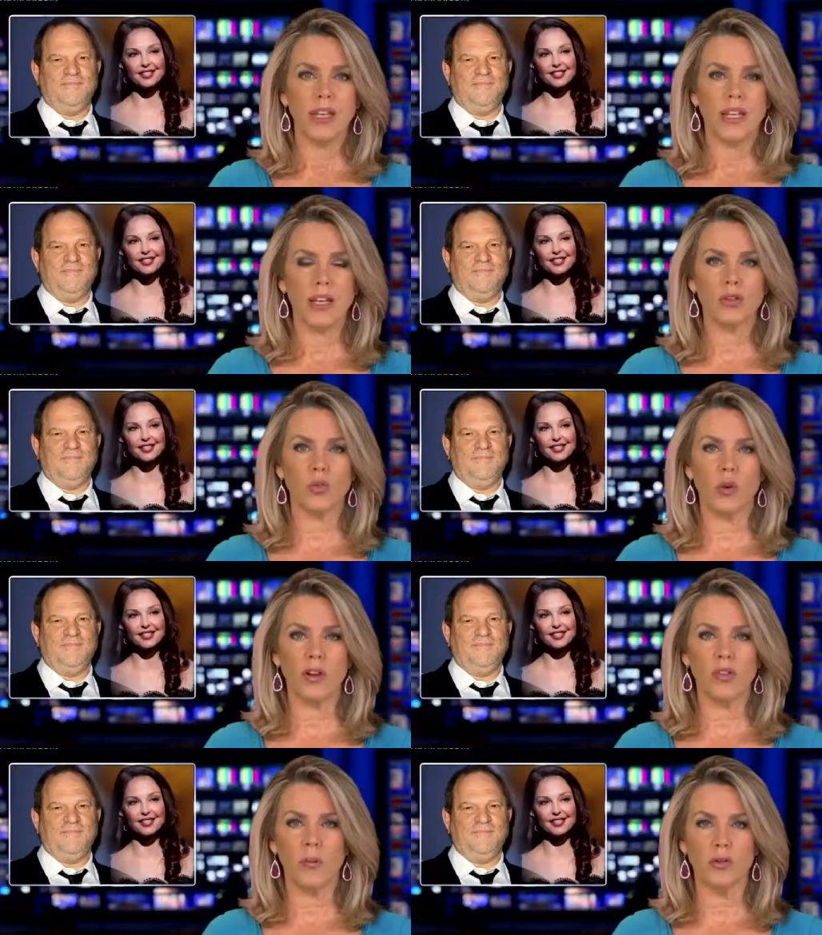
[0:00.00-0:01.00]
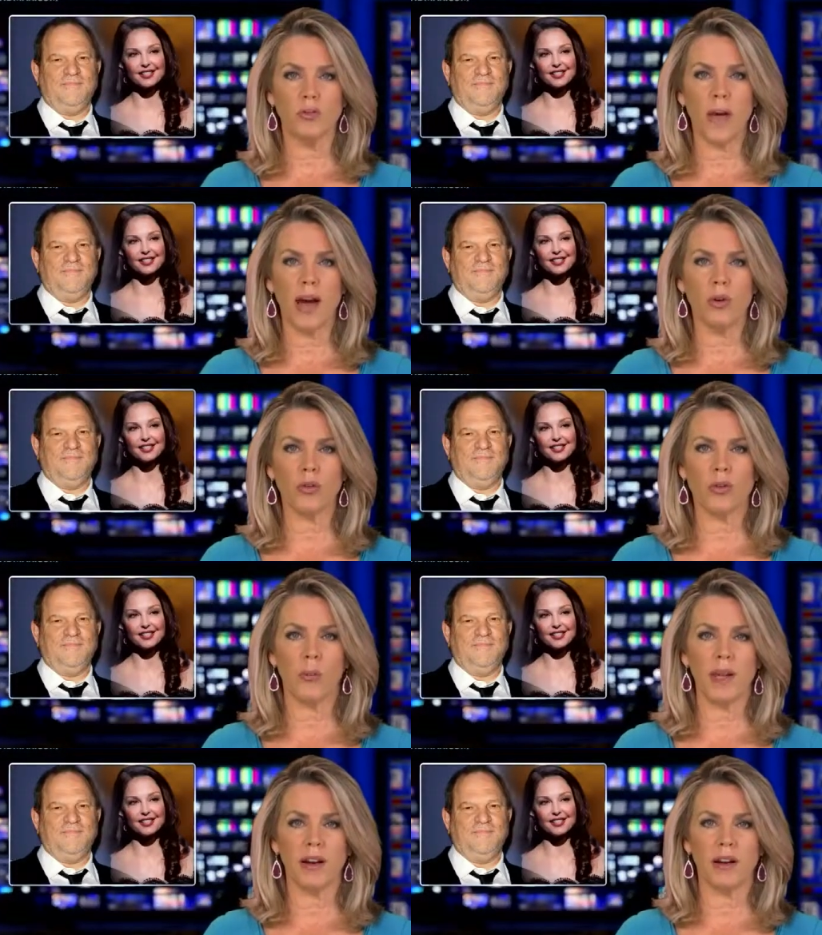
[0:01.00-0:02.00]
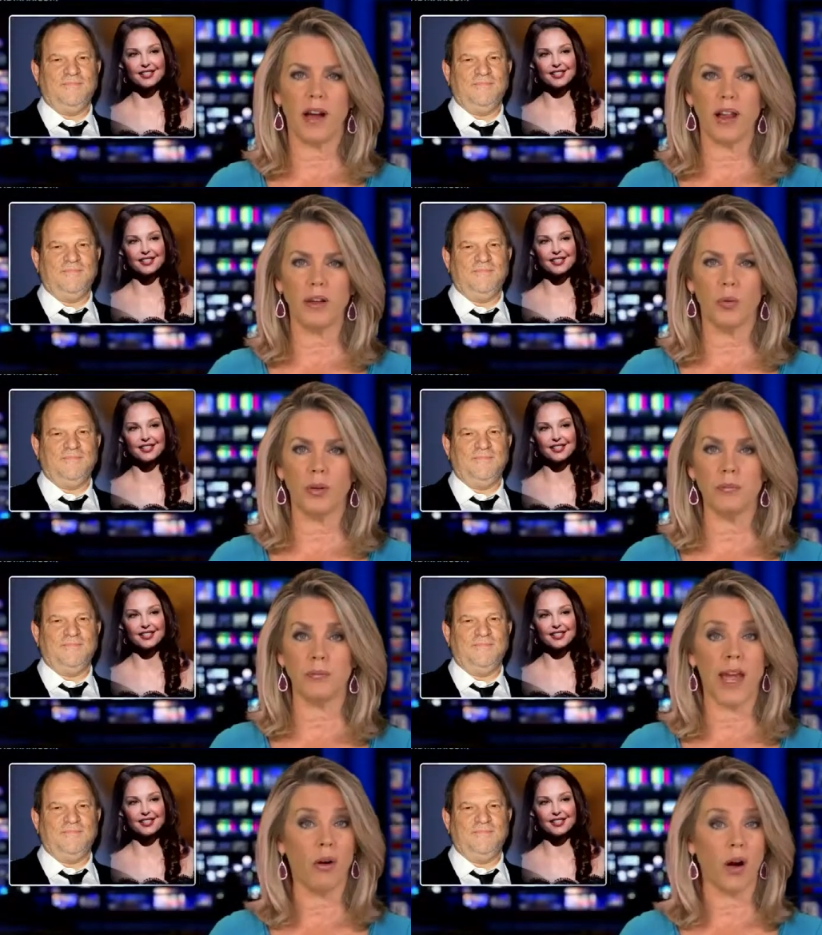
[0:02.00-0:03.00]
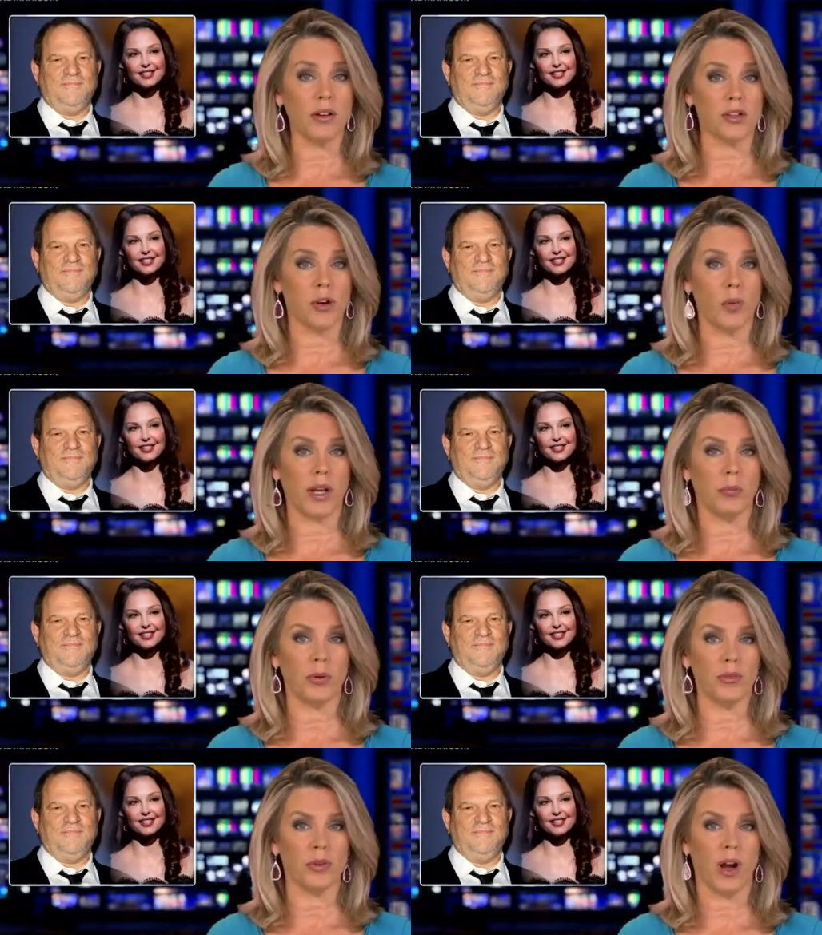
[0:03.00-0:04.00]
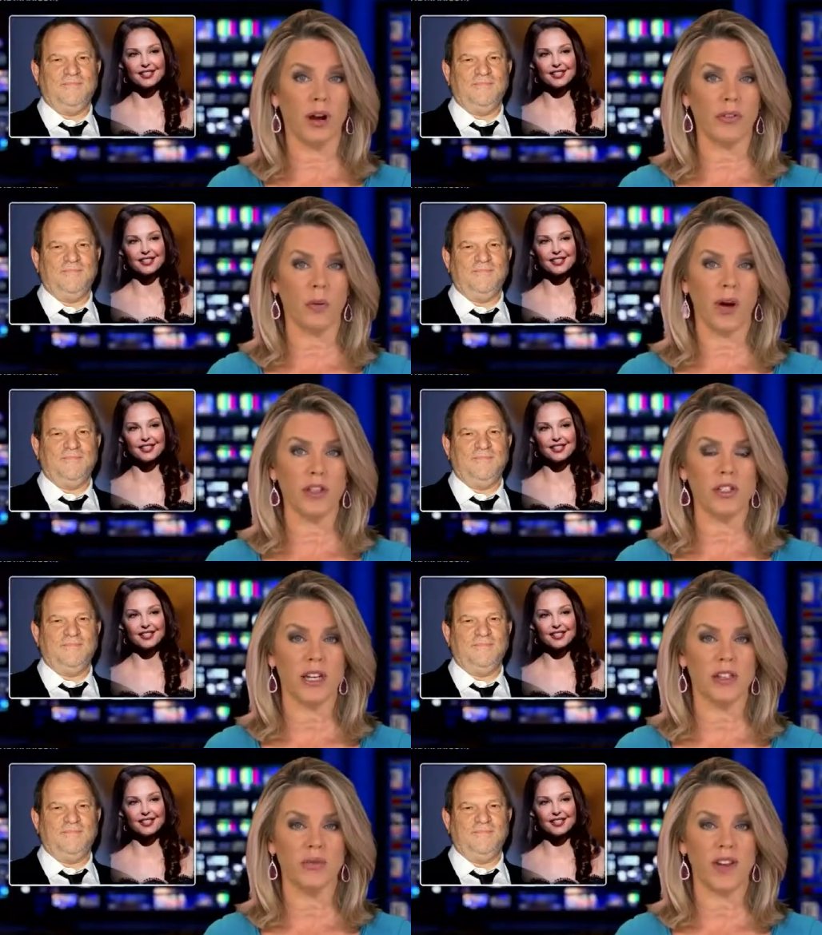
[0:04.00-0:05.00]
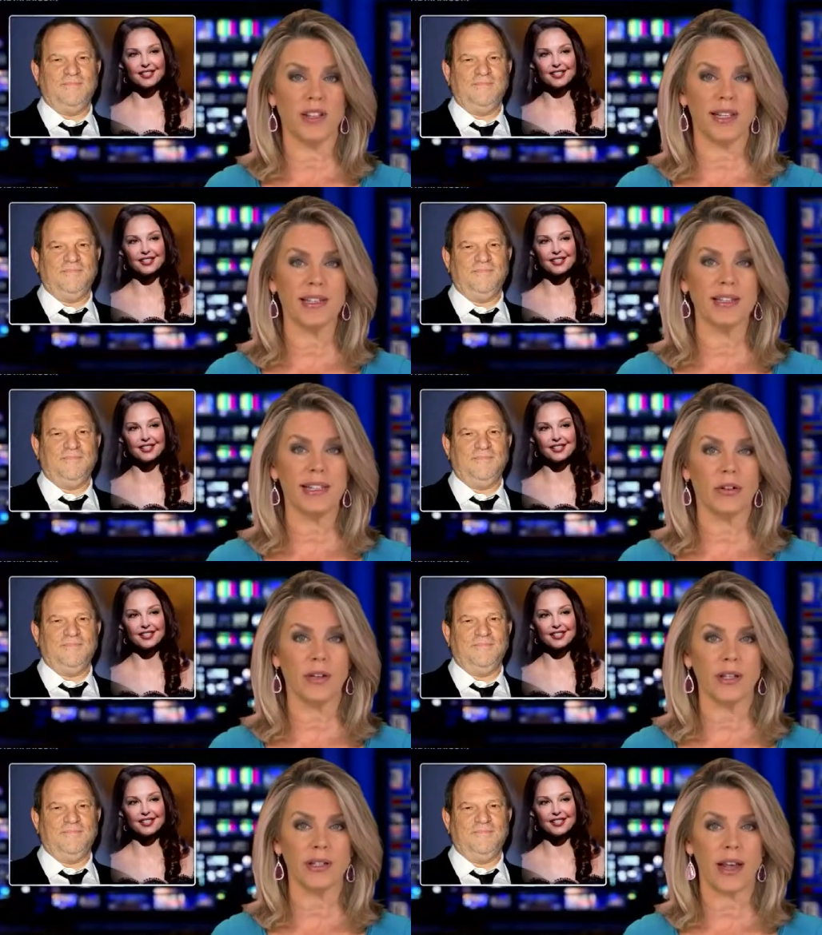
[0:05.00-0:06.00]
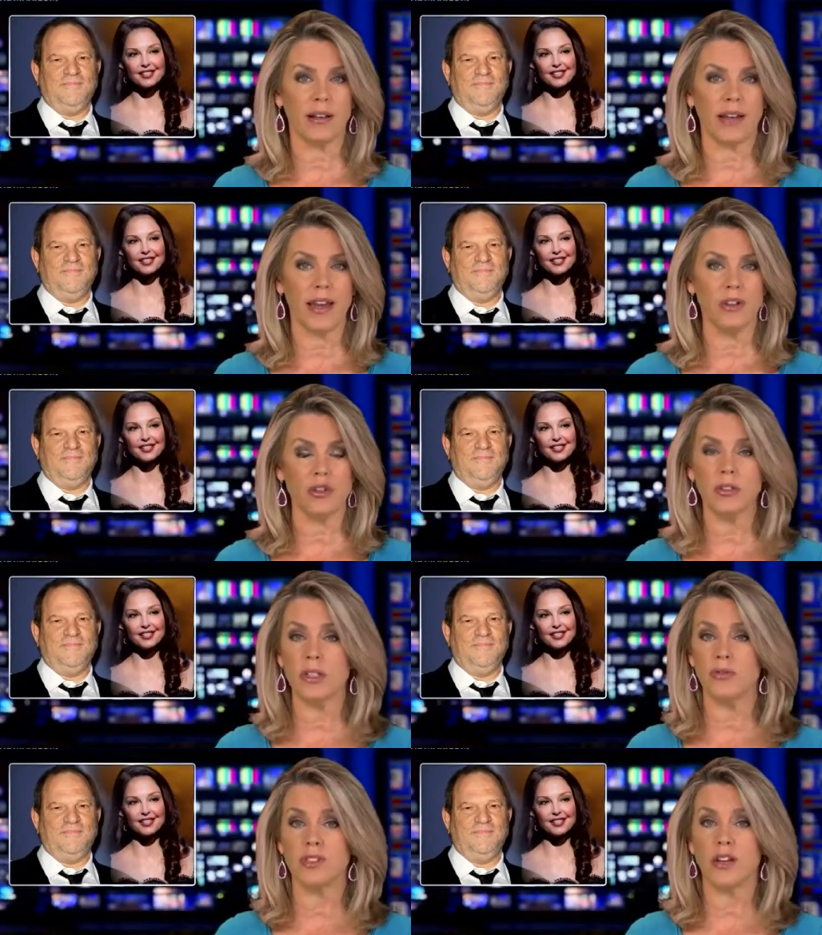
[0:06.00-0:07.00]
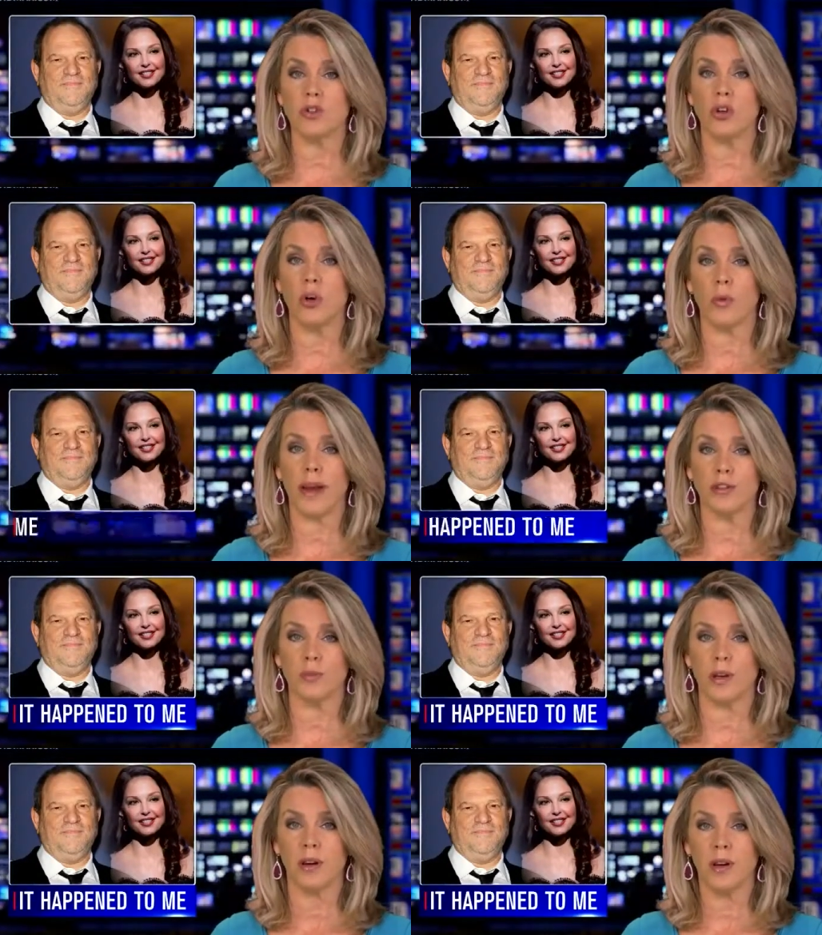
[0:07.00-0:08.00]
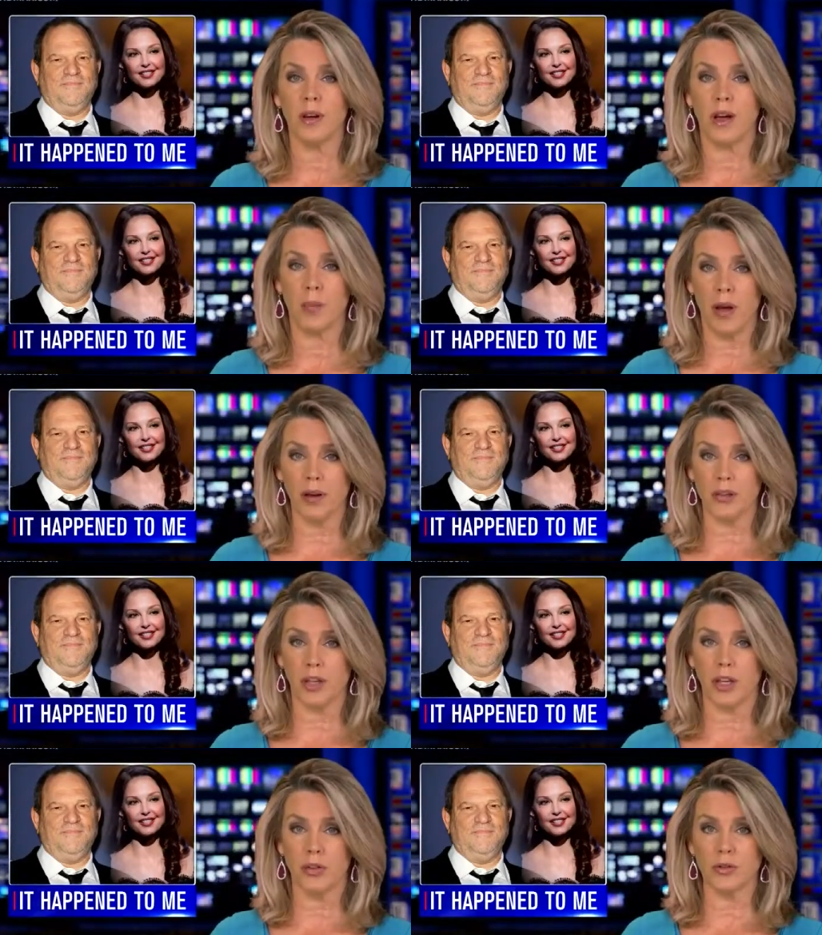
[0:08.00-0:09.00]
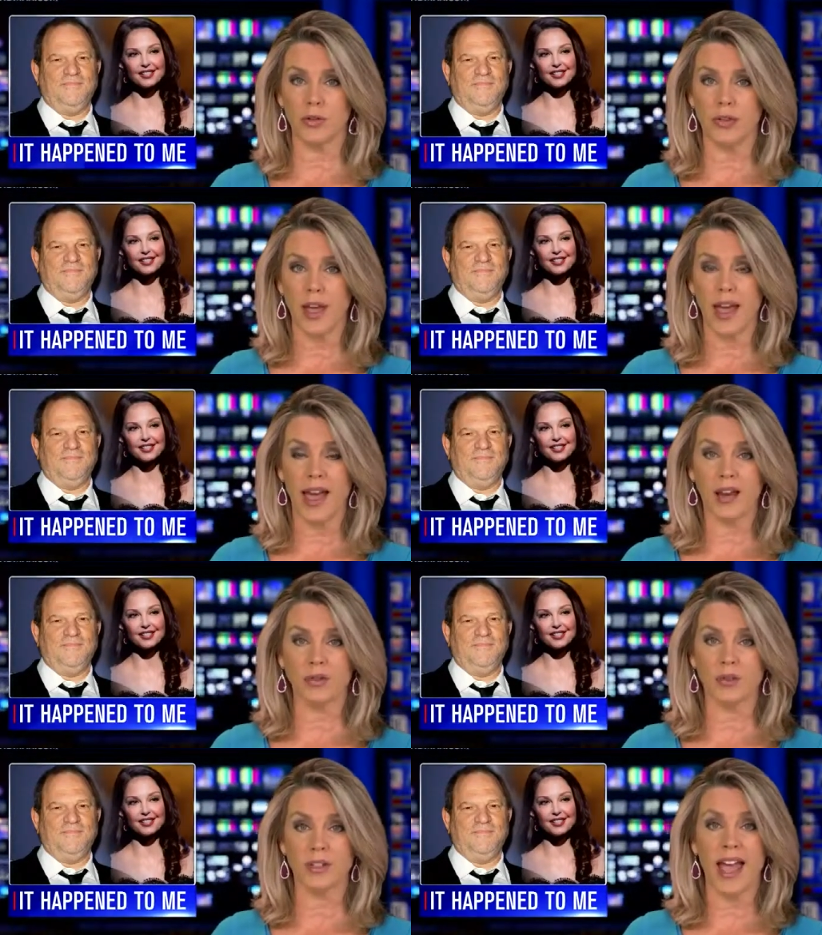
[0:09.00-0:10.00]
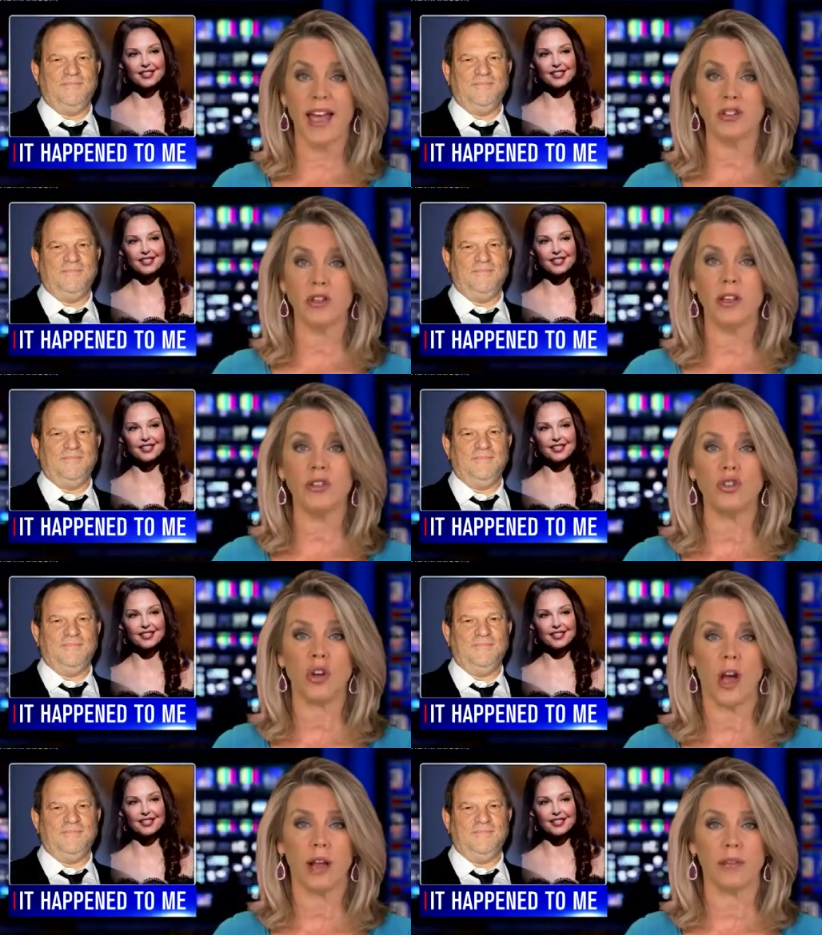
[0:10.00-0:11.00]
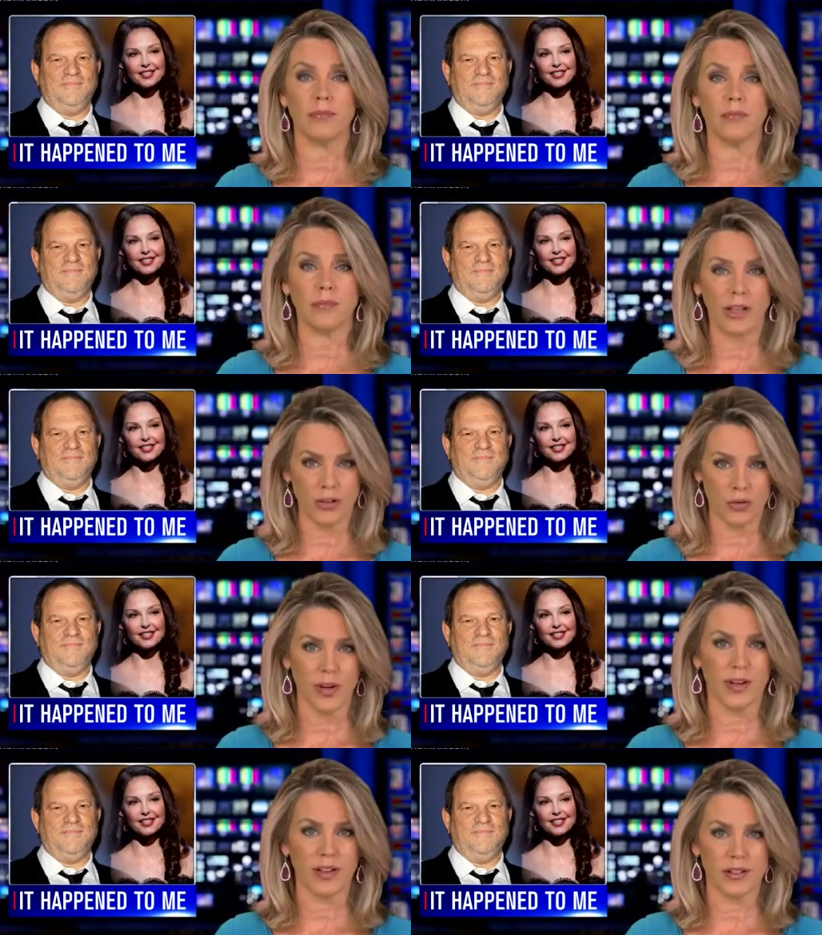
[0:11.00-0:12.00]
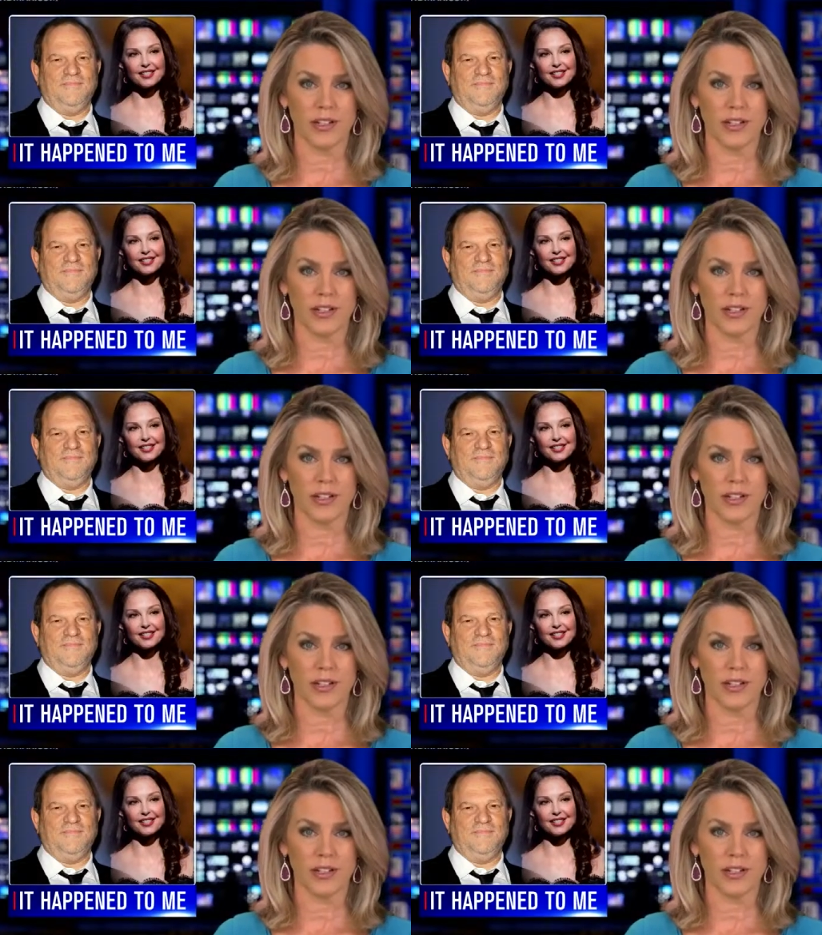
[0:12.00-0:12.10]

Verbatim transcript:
Speaker 1: He is one of the most powerful men in Hollywood. Now, Oscar winning producer Harvey Weinstein is facing serious allegations of sexual harassment. Among his accusers, actress Ashley Judd. Les Trent has